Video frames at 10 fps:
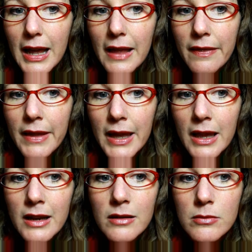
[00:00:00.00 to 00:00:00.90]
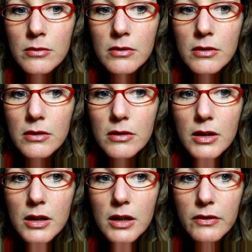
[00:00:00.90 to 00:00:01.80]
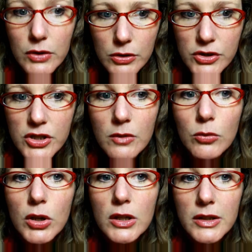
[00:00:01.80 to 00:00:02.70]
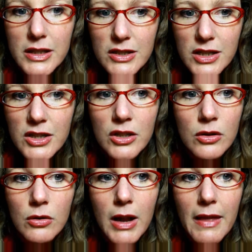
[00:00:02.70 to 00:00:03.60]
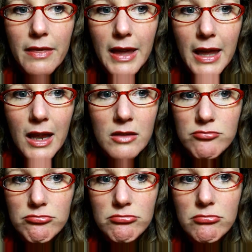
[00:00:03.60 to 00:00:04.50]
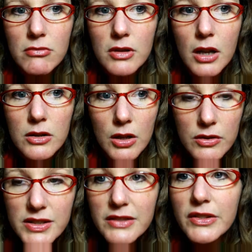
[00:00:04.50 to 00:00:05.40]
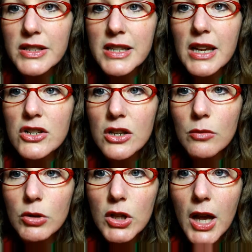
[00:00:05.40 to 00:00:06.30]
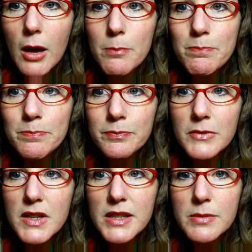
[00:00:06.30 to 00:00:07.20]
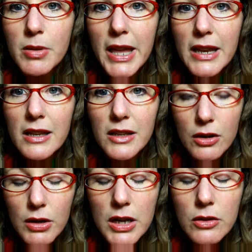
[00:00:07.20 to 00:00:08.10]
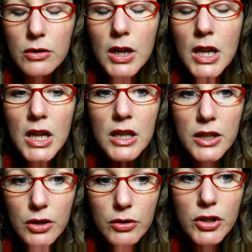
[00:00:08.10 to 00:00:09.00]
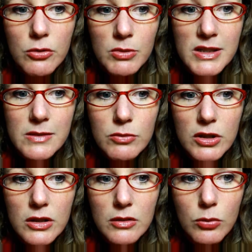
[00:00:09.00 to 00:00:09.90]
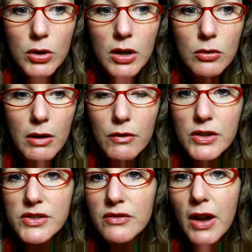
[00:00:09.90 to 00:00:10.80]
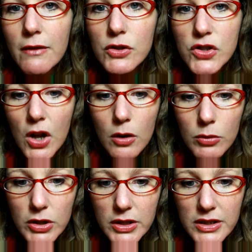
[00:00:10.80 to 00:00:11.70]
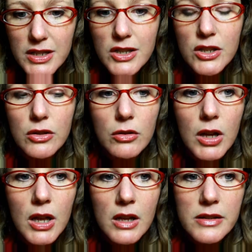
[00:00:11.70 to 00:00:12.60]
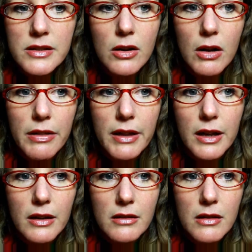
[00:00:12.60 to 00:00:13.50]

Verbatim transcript: and then evolution will continue and then another civilization will come to this planet. You know, another, you know, humans will, whoever the survivors are, will continue. So I think